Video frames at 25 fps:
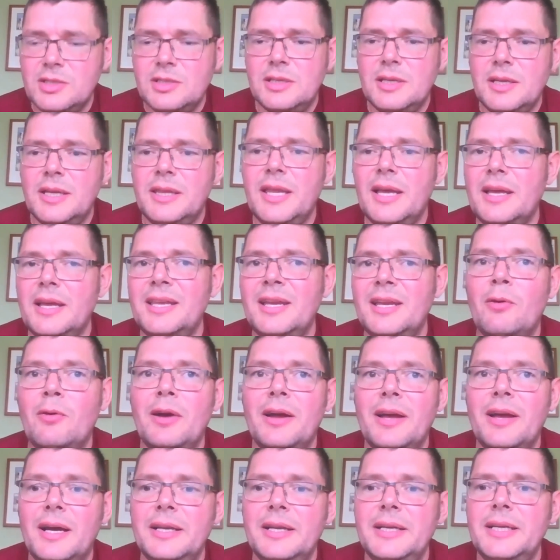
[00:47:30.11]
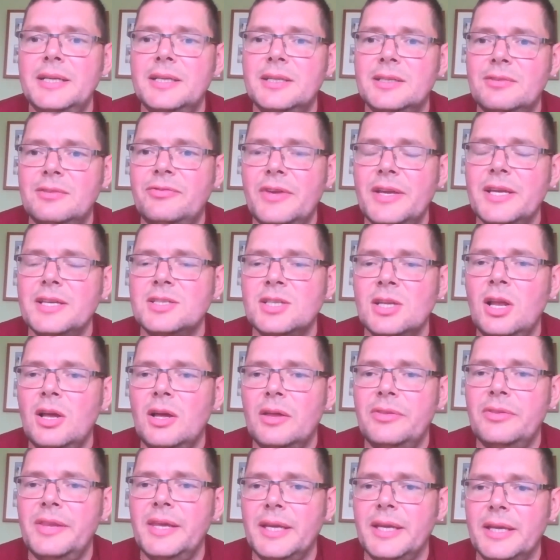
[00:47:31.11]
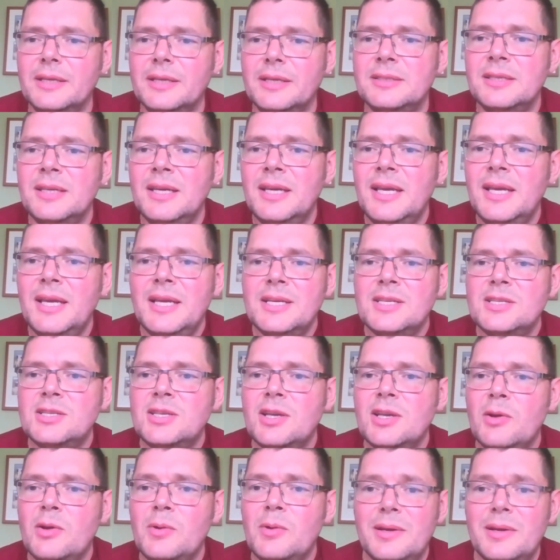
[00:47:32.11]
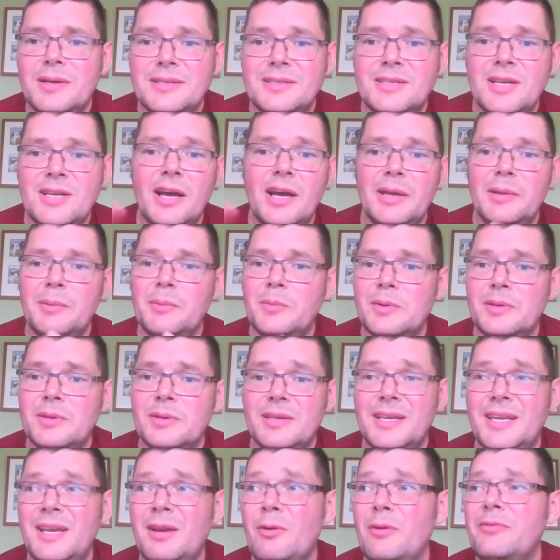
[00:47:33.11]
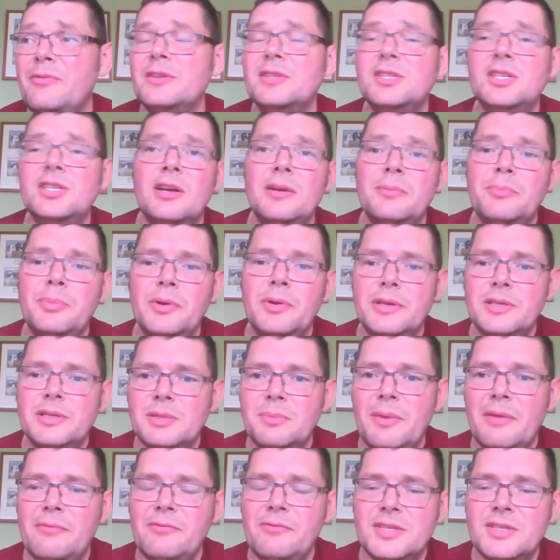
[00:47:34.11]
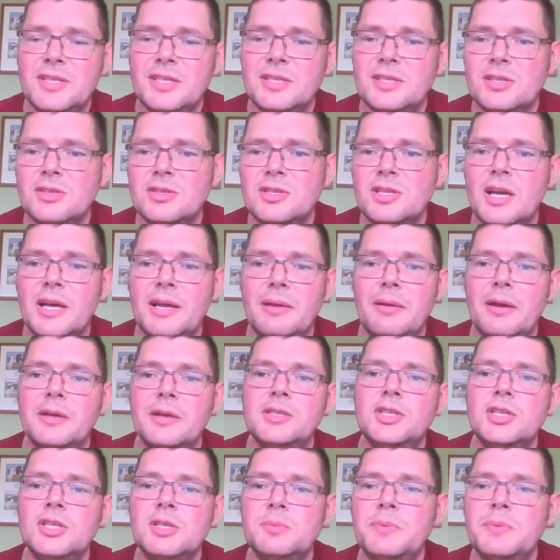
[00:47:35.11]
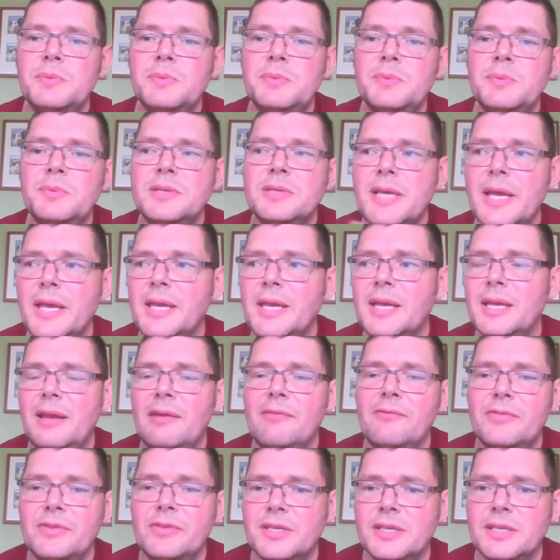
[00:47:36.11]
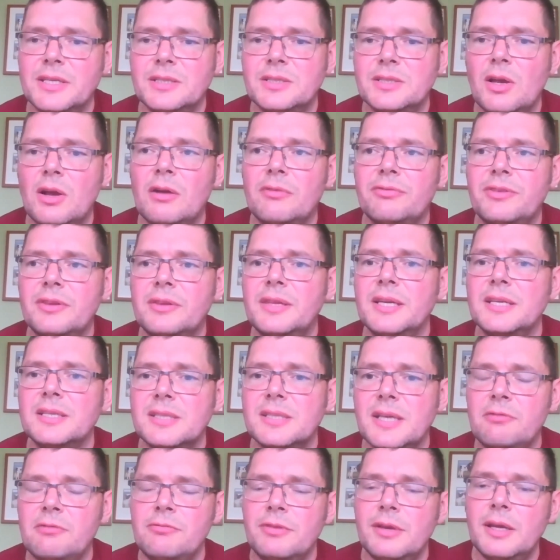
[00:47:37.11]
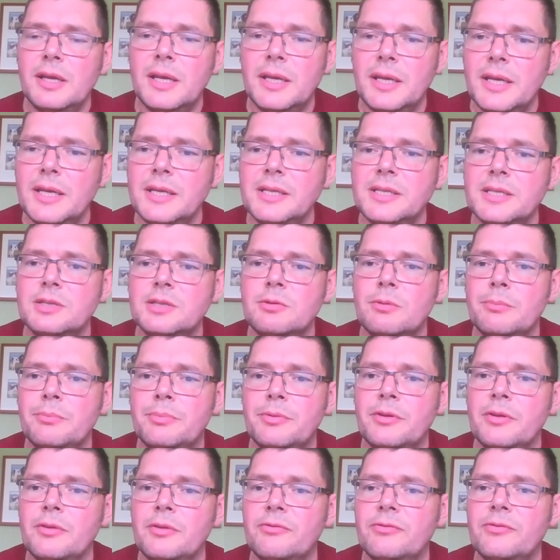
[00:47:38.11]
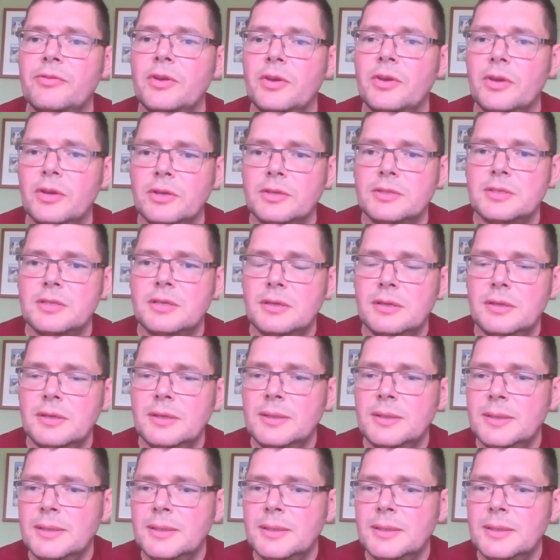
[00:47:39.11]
And that, you know, I needed to fix a lot of things. So type, you know, if I started putting some emphasis on type, I'd just be taking emphasis off the things that I really needed to improve first.